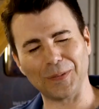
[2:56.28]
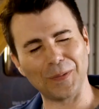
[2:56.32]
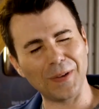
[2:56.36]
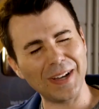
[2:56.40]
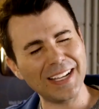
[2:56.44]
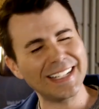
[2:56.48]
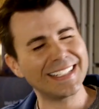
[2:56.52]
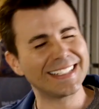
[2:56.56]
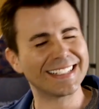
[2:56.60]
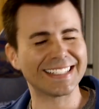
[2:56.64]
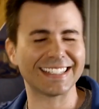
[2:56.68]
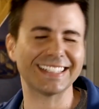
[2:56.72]

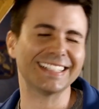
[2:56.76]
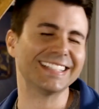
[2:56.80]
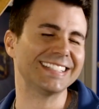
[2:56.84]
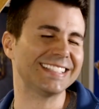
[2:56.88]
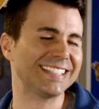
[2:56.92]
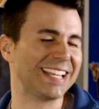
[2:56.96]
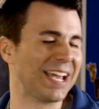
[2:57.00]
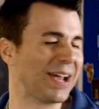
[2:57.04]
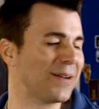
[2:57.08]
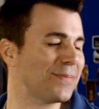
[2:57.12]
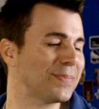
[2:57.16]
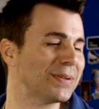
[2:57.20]
what
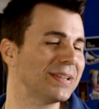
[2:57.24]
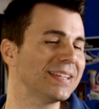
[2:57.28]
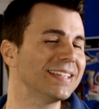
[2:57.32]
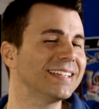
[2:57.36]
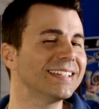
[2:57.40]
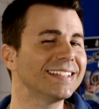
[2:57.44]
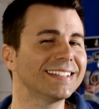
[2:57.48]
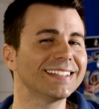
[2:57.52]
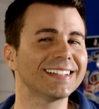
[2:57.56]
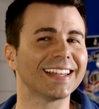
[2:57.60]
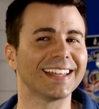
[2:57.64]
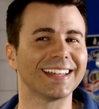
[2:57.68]
is
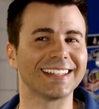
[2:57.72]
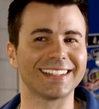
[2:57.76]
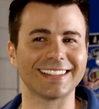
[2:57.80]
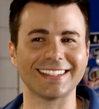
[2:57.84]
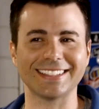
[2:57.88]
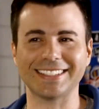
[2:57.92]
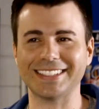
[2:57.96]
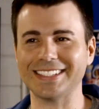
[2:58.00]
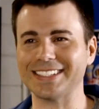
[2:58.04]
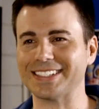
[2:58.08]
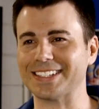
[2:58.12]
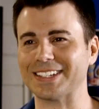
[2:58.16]
happening? Like
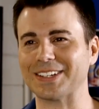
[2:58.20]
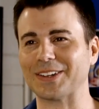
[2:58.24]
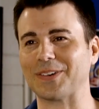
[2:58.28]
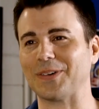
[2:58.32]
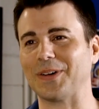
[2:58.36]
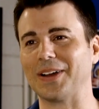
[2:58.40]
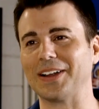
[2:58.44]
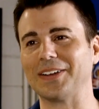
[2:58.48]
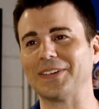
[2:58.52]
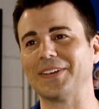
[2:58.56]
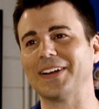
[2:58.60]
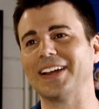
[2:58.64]
this isn't
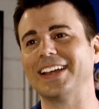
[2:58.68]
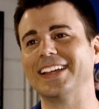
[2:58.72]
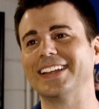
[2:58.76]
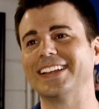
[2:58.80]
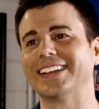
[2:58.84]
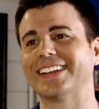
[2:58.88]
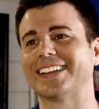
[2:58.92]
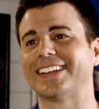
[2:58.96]
quite right.